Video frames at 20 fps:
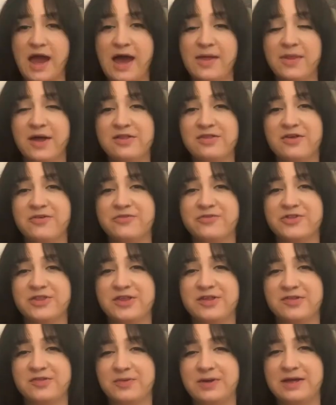And that's all for
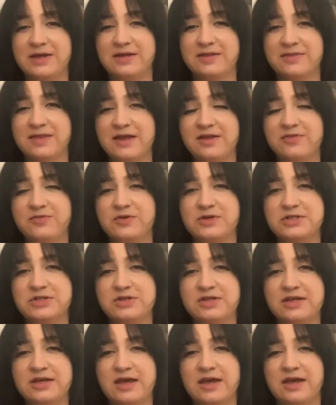this week. Thanks for
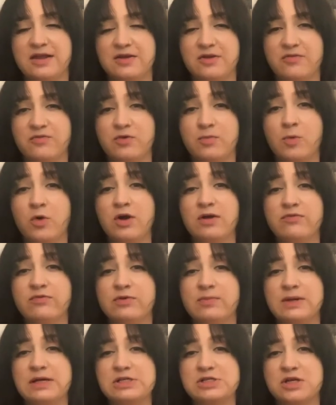tuning in. For more
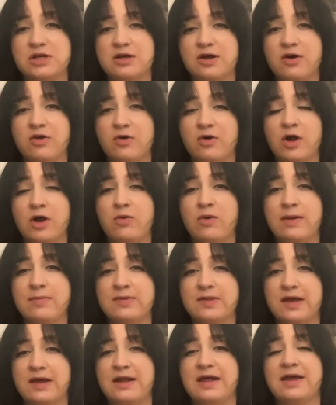information, go to our
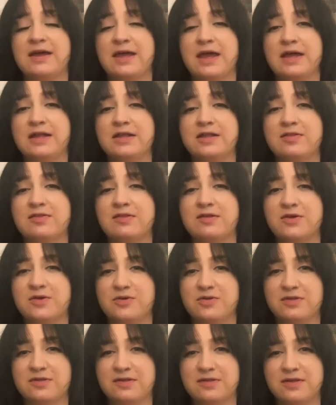website at Canyons
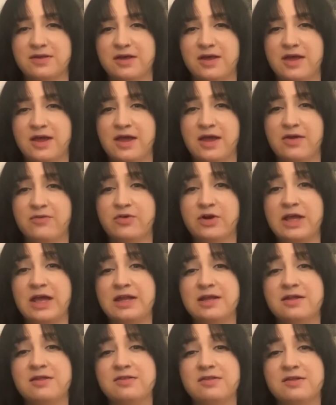News. For
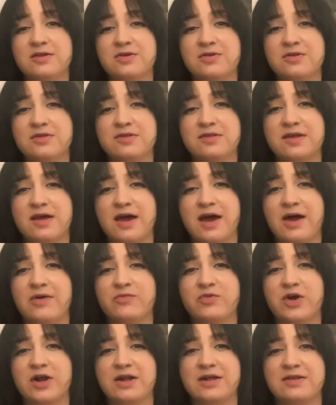Canyons News, I'm
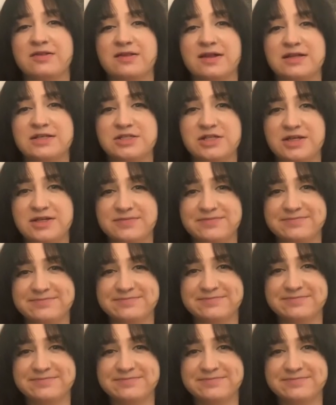Veronica Secchi.